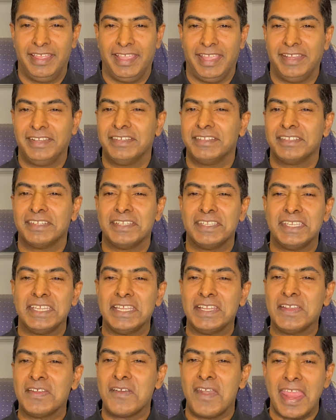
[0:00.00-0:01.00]
It is
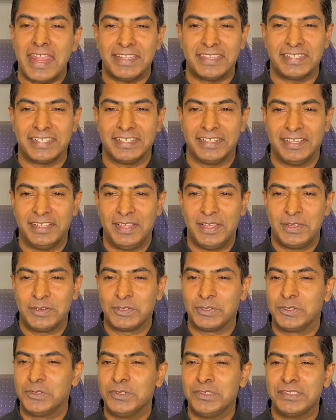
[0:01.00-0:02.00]
indeed great
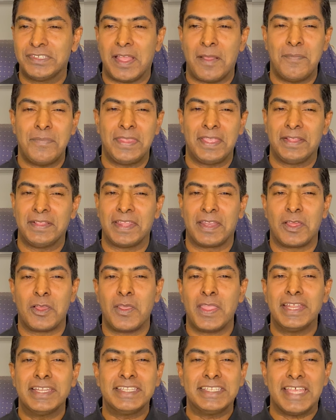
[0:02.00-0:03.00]
to do something that
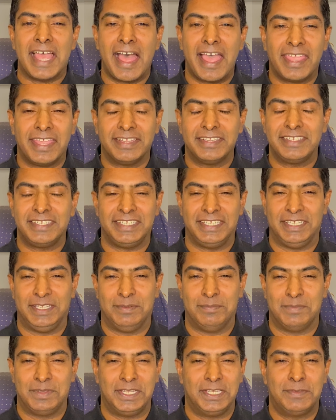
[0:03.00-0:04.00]
our entire
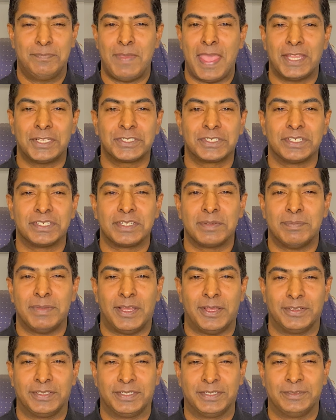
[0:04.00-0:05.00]
team is passionate
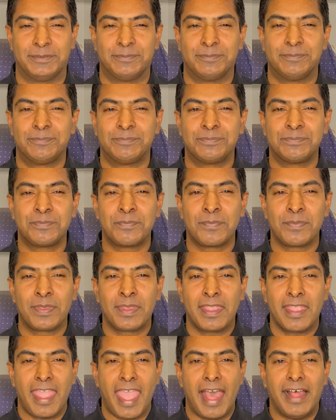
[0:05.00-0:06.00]
about.
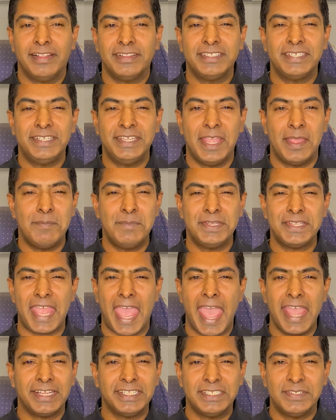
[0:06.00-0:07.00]
LTM is
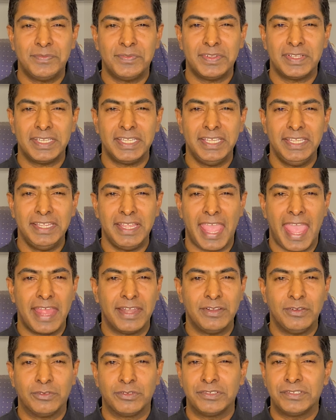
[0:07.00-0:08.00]
actively
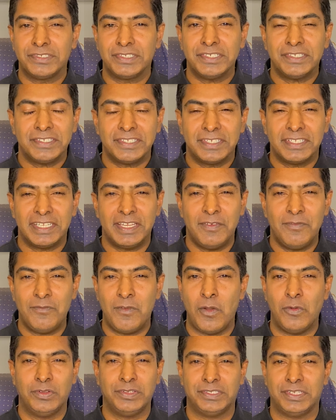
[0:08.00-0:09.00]
and consistently
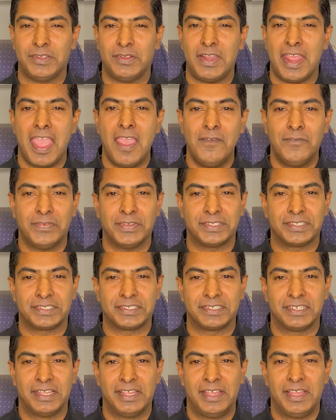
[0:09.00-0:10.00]
focusing on
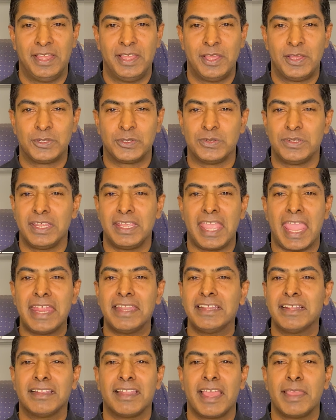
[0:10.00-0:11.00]
efforts to
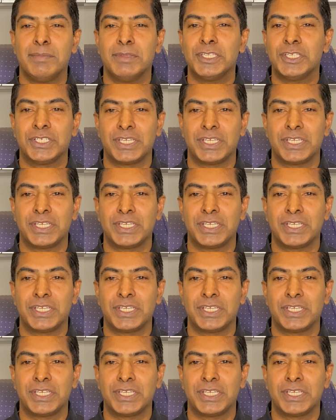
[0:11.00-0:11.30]
negate climate